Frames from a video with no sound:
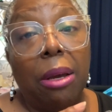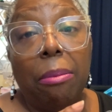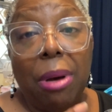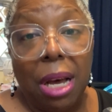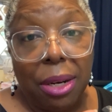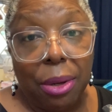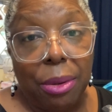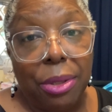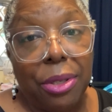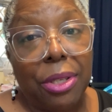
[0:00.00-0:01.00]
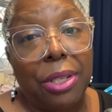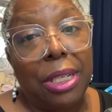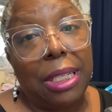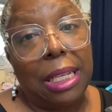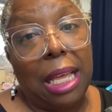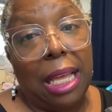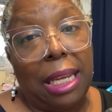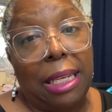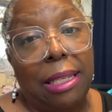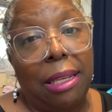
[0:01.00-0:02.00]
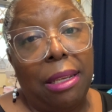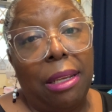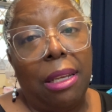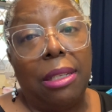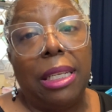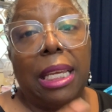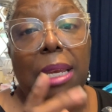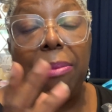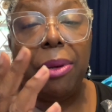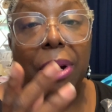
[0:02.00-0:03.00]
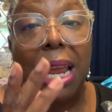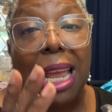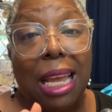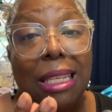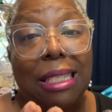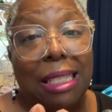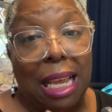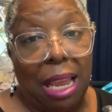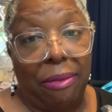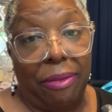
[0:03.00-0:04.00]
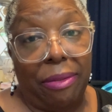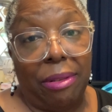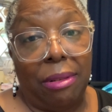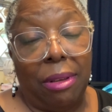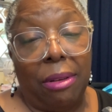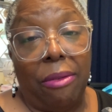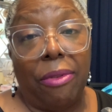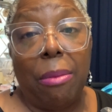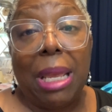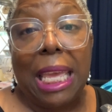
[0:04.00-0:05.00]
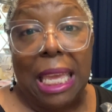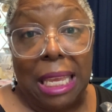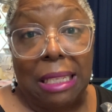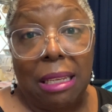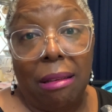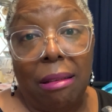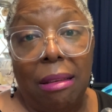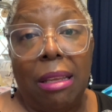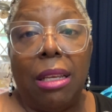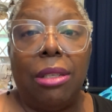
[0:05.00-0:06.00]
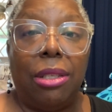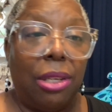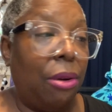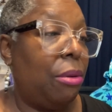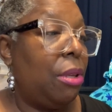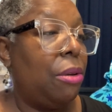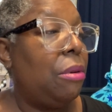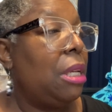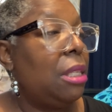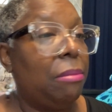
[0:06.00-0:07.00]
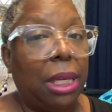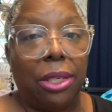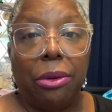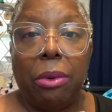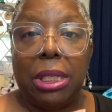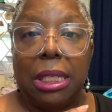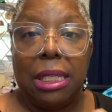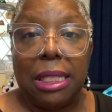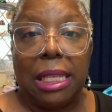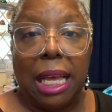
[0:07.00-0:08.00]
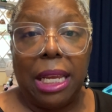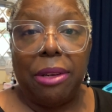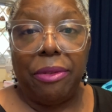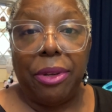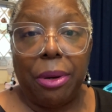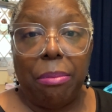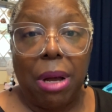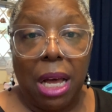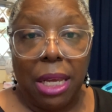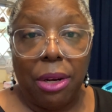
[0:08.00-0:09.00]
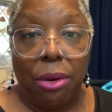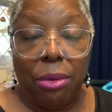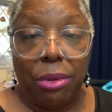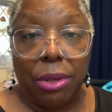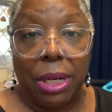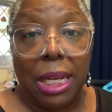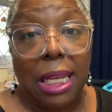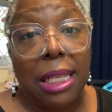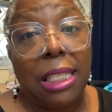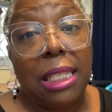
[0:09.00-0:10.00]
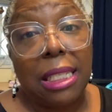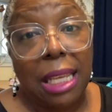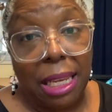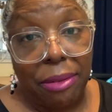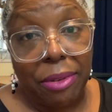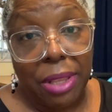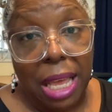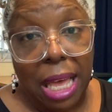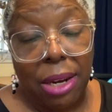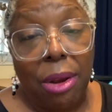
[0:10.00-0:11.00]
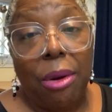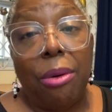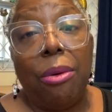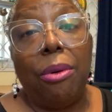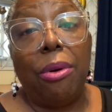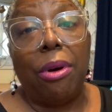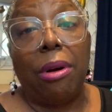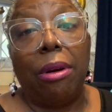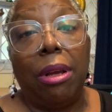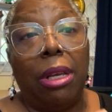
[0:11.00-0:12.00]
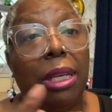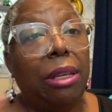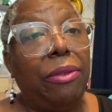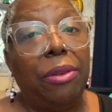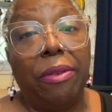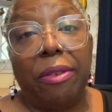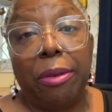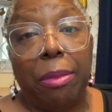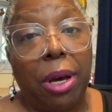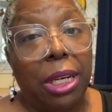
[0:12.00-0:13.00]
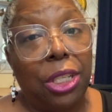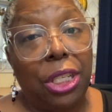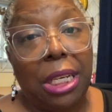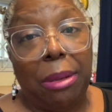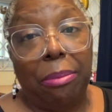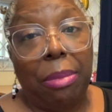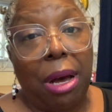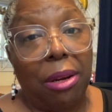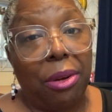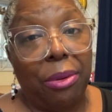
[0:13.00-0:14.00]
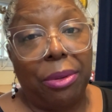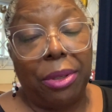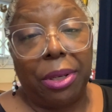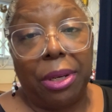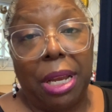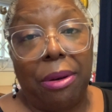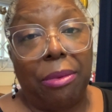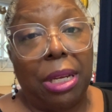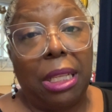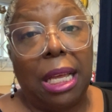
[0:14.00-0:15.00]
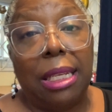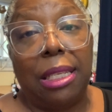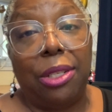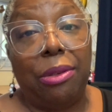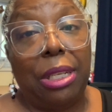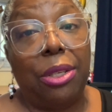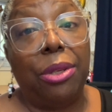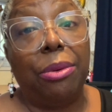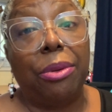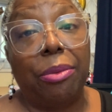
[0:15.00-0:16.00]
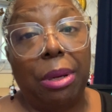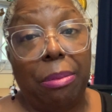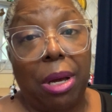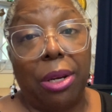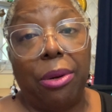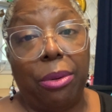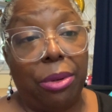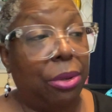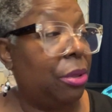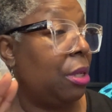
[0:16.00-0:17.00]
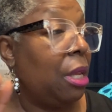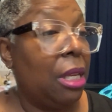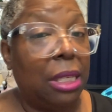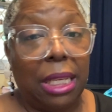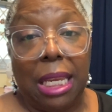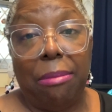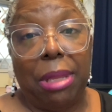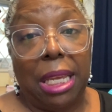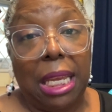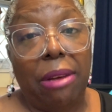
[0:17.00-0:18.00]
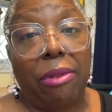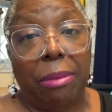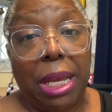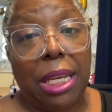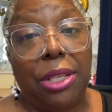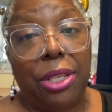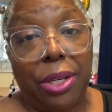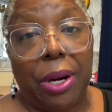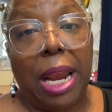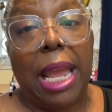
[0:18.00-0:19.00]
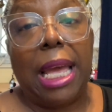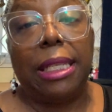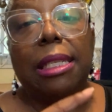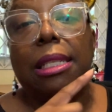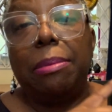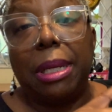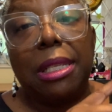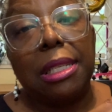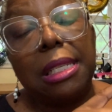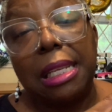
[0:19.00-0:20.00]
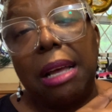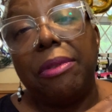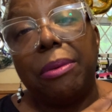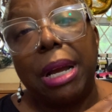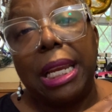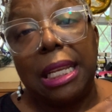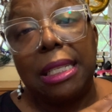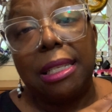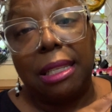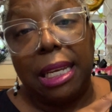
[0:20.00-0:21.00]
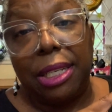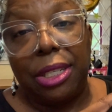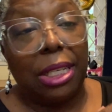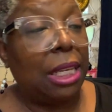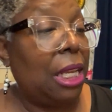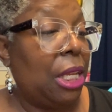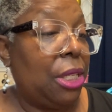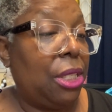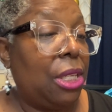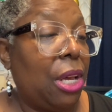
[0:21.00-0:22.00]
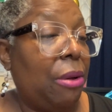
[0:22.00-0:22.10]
pot holders are designed to keep your hands safe from heat. So you need to make sure what's inside of your pot holder is designed for that. Or if you've ever bought a cheap pot holder and realized that you need 2 or 3 pot holders to keep the heat from getting to your hands, it's because it doesn't have the right insulation. So